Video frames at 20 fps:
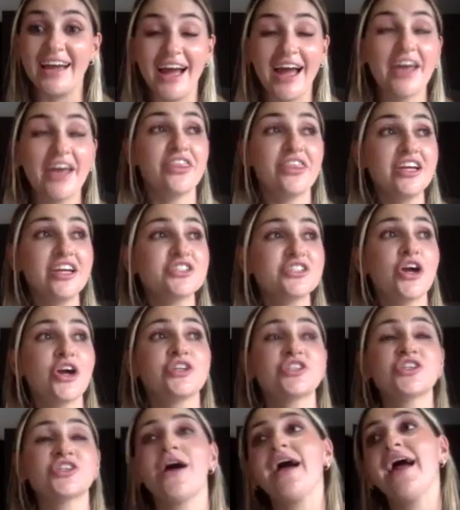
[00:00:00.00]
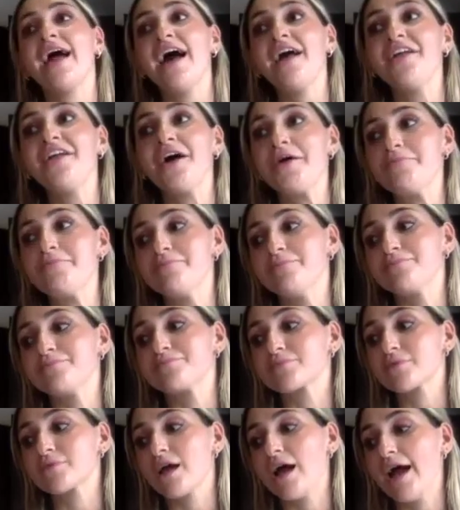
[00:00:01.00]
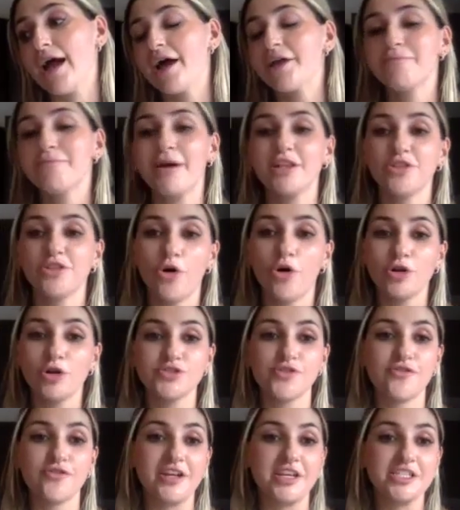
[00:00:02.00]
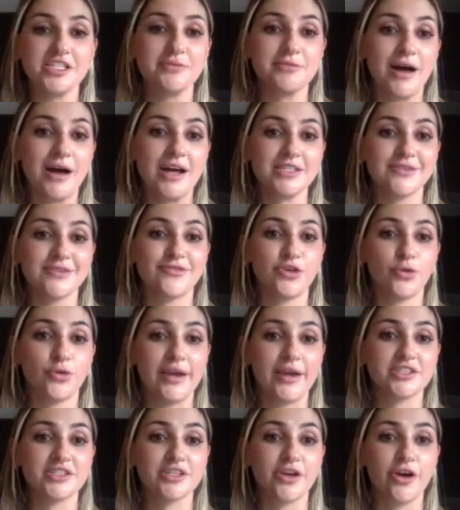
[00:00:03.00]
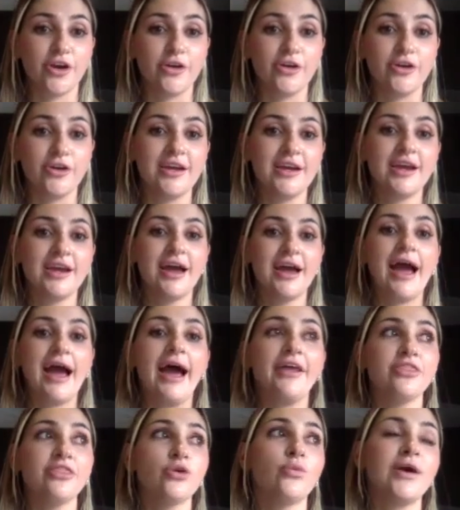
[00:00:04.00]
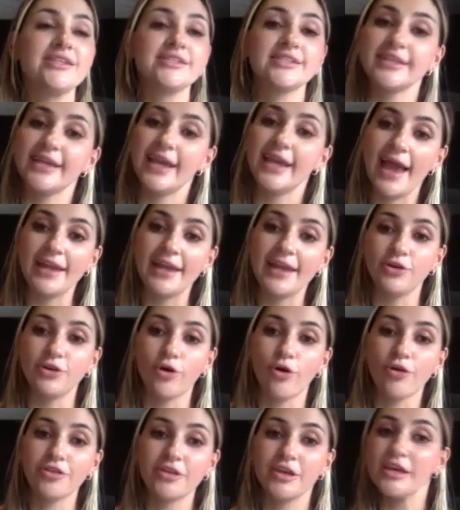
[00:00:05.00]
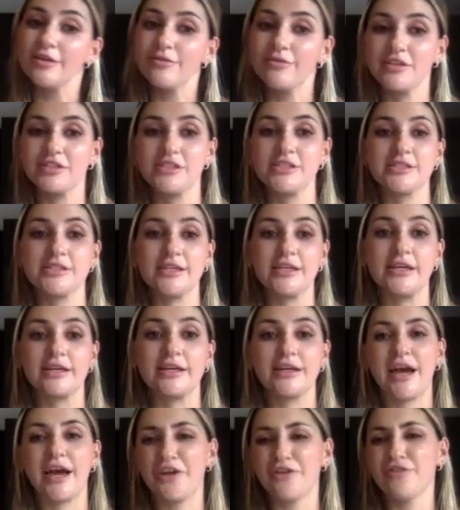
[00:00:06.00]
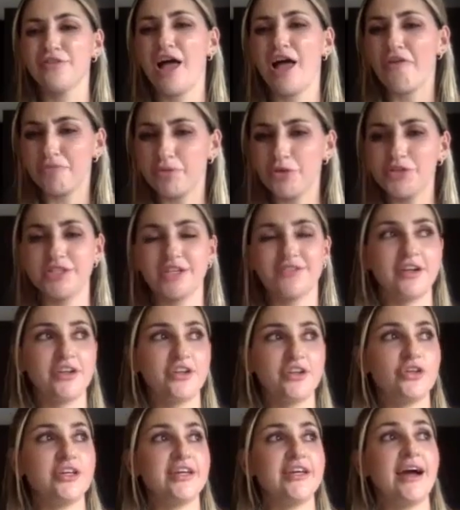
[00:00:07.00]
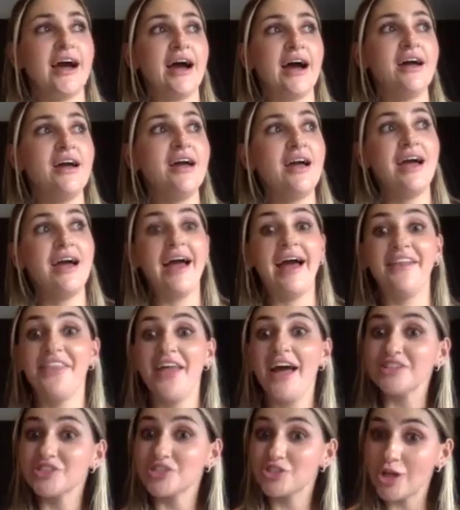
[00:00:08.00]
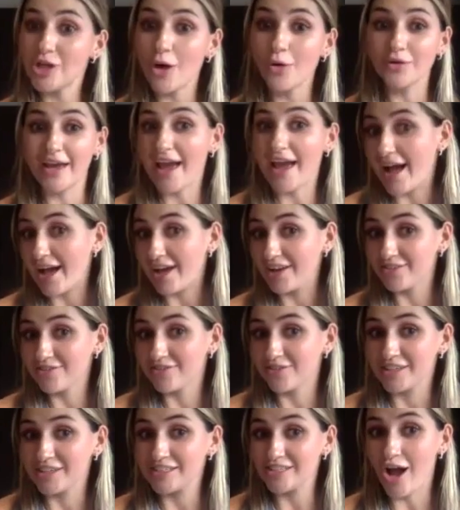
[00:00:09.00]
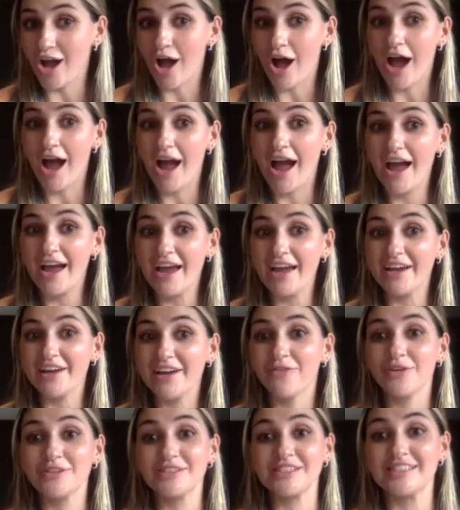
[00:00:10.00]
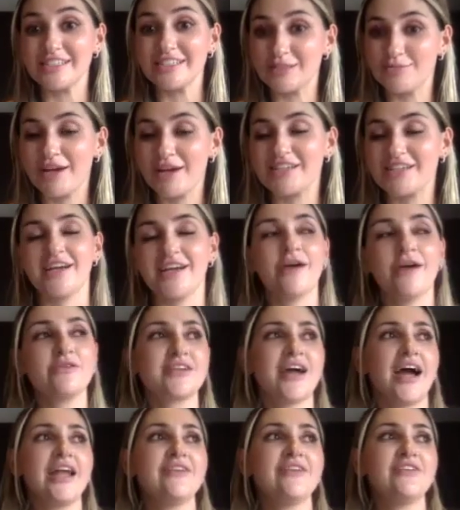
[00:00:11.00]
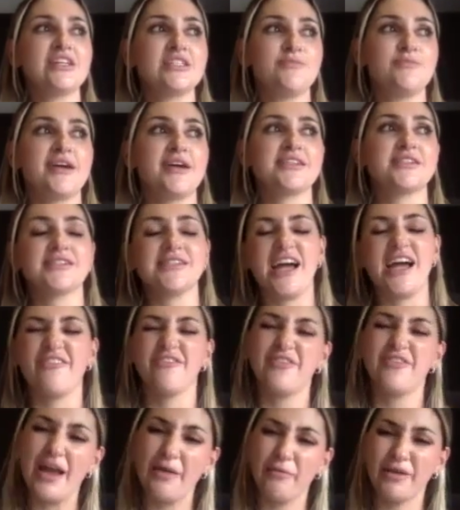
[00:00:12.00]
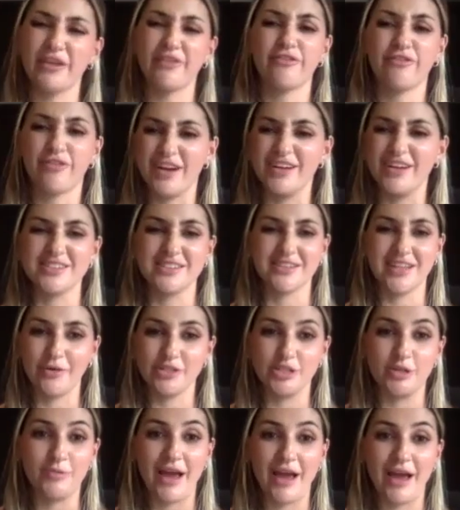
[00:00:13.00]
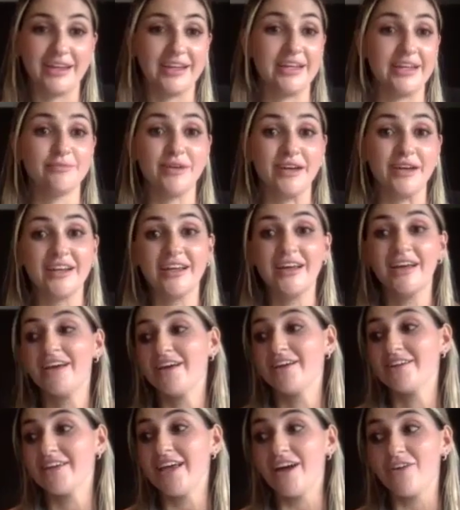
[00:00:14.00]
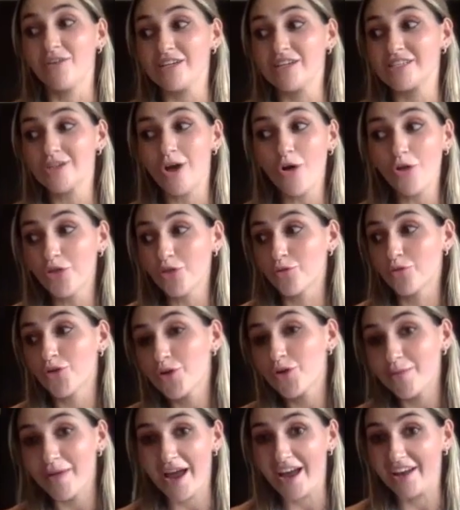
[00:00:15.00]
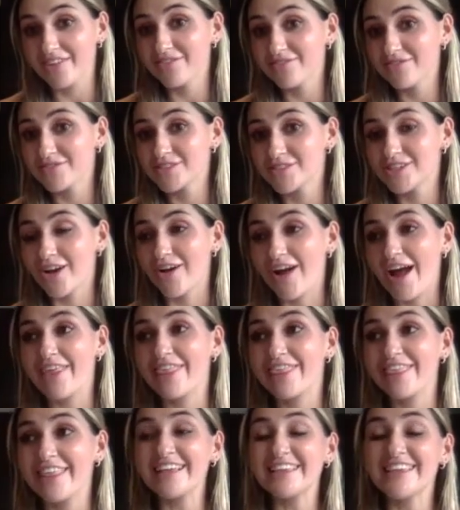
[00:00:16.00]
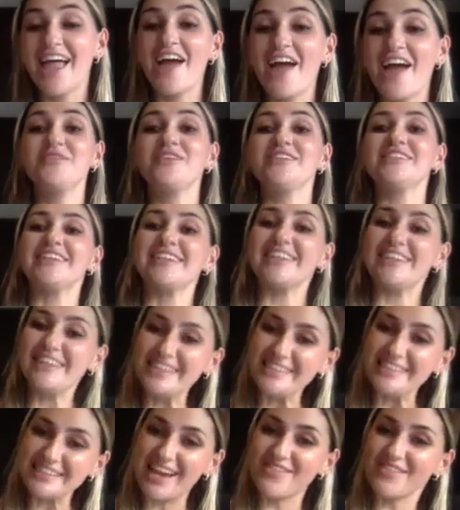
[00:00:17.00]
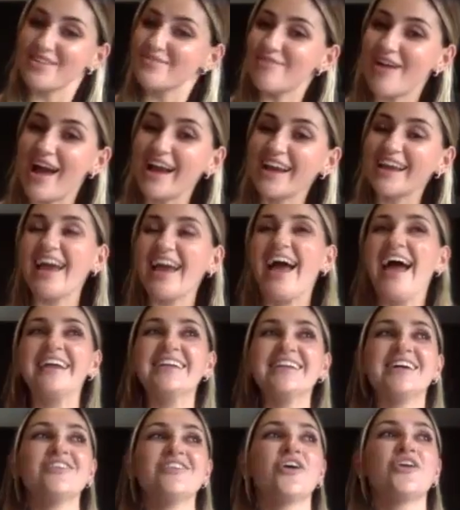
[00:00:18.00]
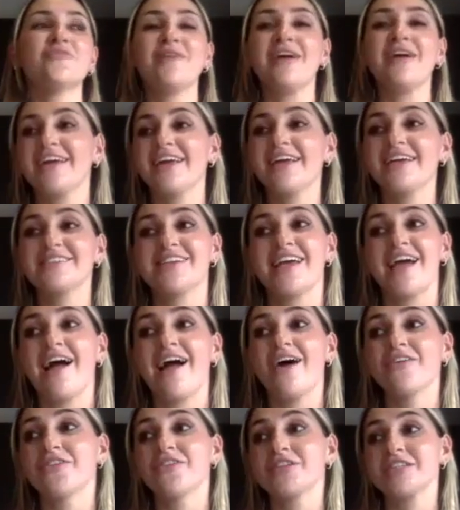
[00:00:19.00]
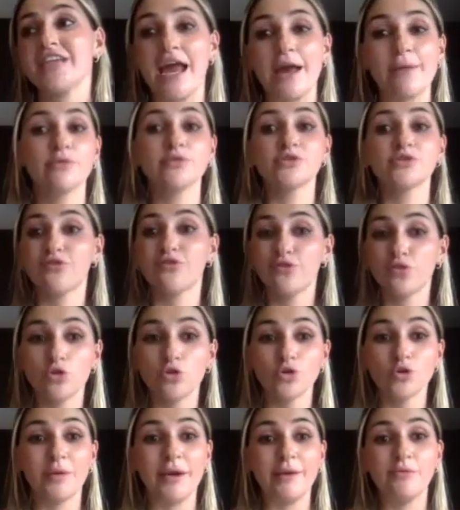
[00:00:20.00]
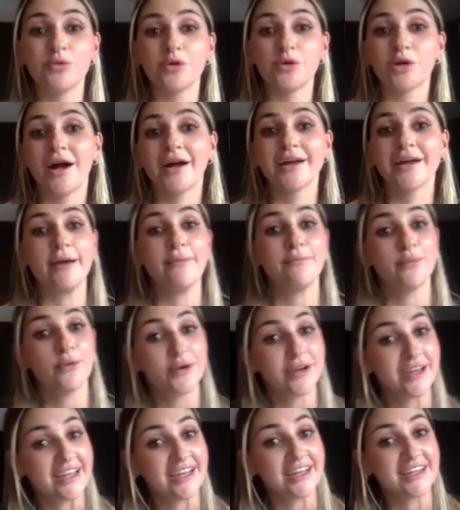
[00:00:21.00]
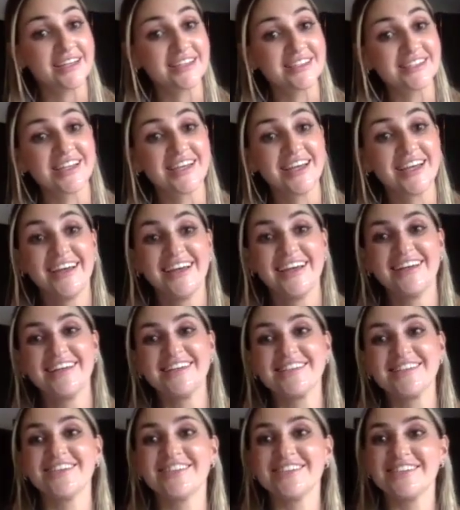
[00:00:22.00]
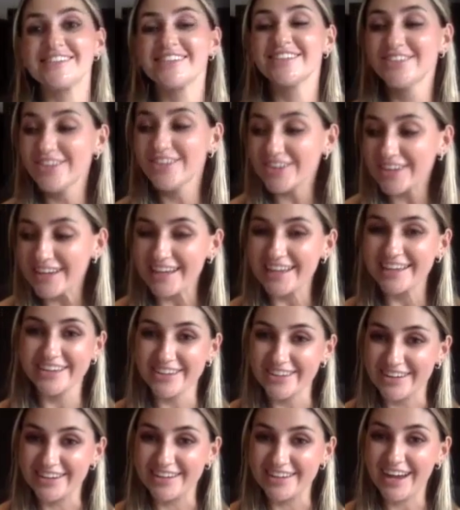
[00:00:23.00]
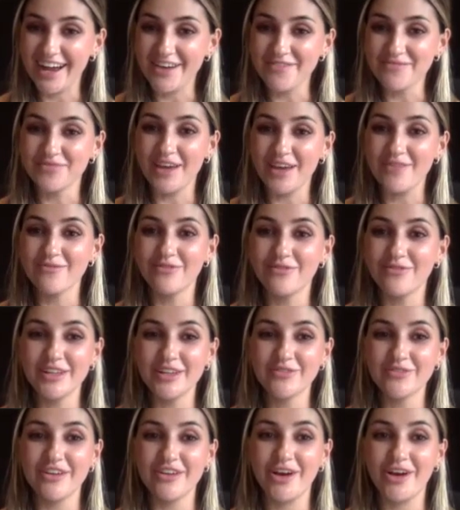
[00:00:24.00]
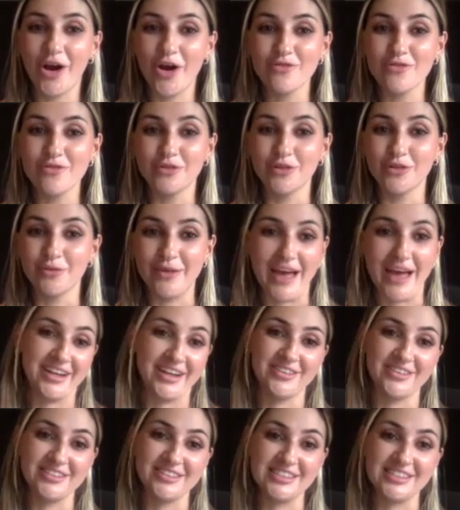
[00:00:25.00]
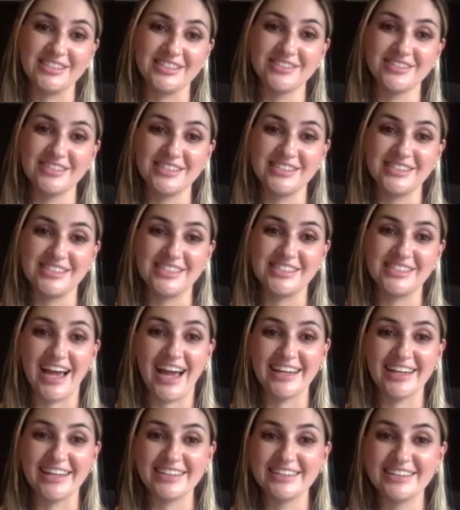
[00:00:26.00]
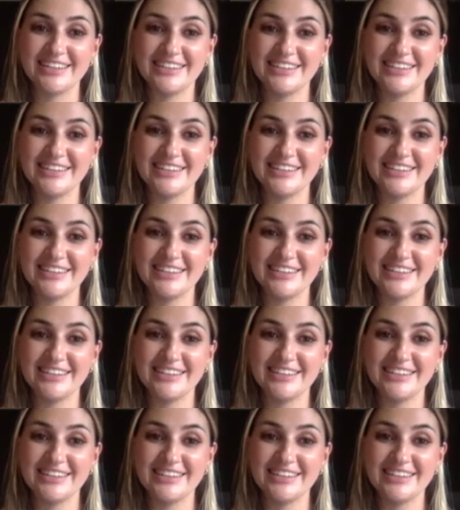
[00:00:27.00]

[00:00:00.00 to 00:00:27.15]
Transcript: I think so. So I had my launch for Venus and Mars a few weeks ago at the Wesleyan in Northcote, which is a kind of live music venue here, and that sold out, which I wasn't expecting. I was kind of expecting to have family and friends, and that was about it. But yeah, we sold the room out. So I think live music is coming back, and a lot of my gigs now, the tables are full, people can't get bookings. So it's looking good. I'm feeling very hopeful about it, which is exciting.